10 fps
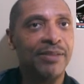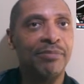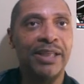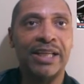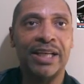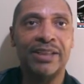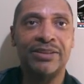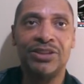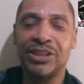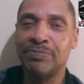Because
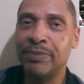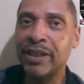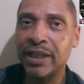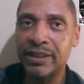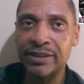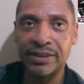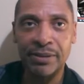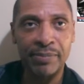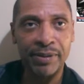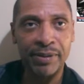just because it's
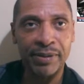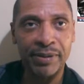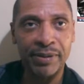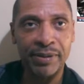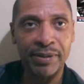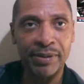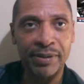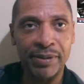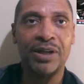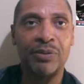a better form
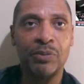factor and